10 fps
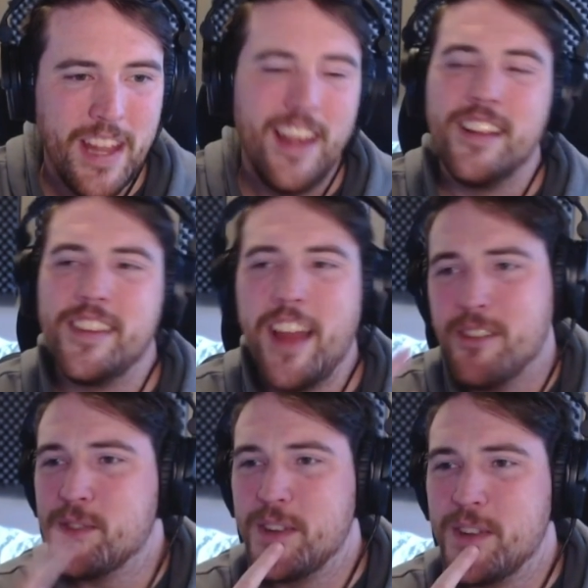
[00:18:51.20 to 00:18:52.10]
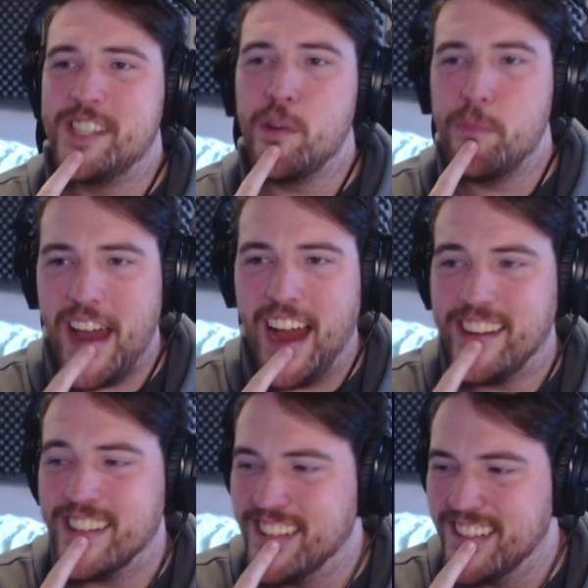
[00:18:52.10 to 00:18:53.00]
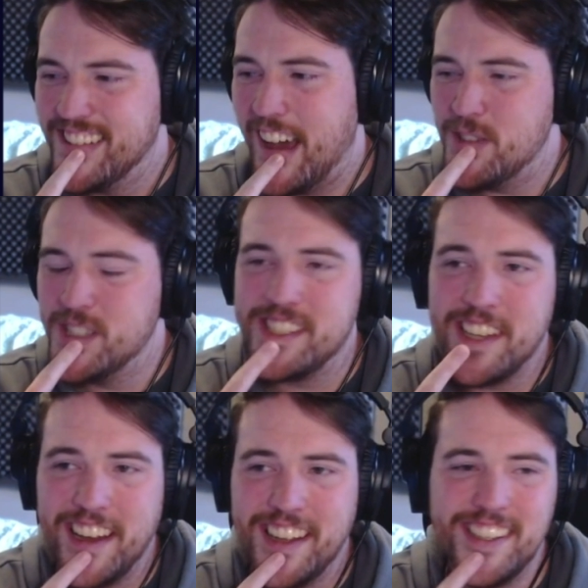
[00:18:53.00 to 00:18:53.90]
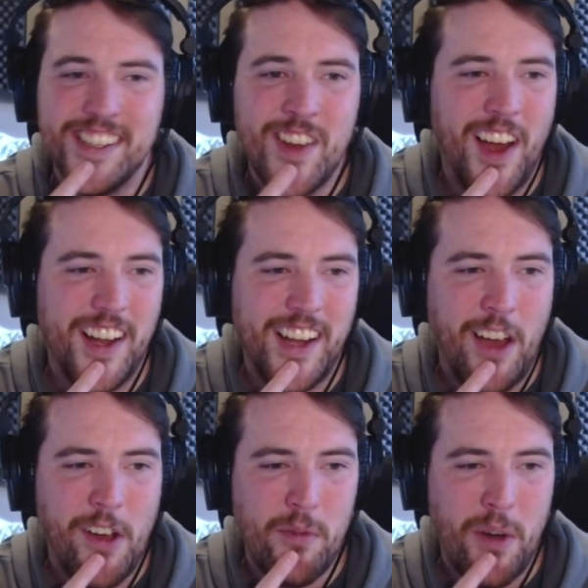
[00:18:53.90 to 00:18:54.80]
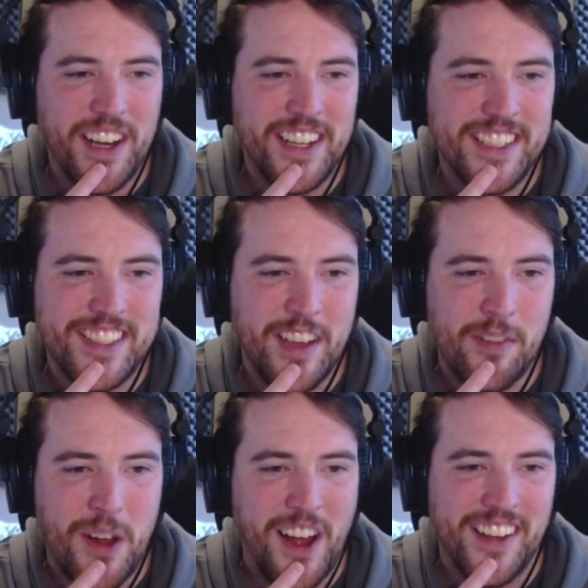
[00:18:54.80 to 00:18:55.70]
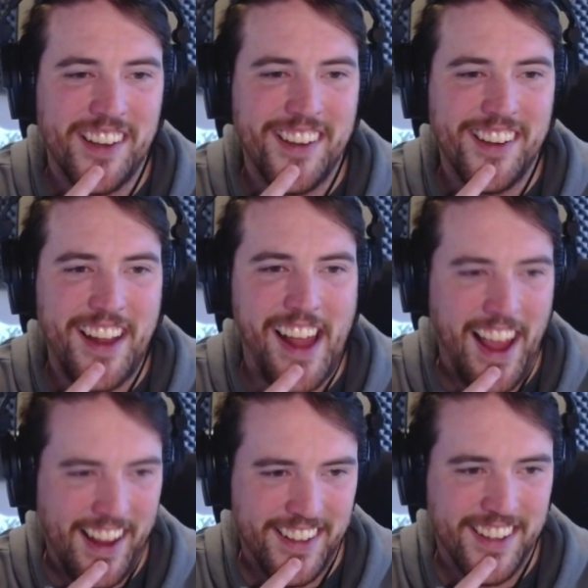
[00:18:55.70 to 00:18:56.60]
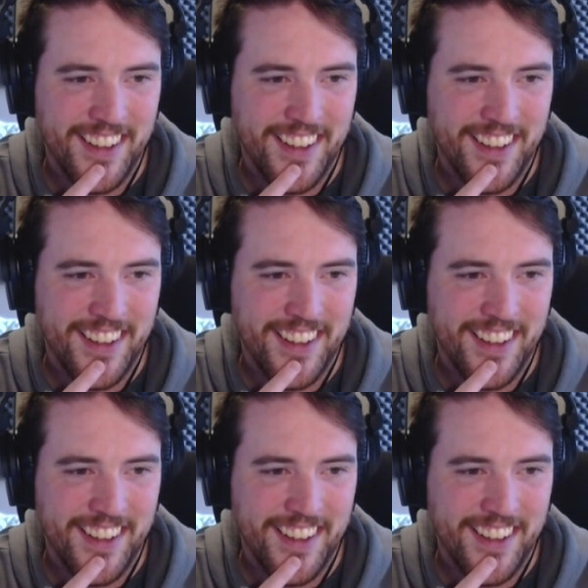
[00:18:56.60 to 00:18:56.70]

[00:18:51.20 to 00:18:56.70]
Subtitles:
That was really too bad. That was not how I wanted to see a run end.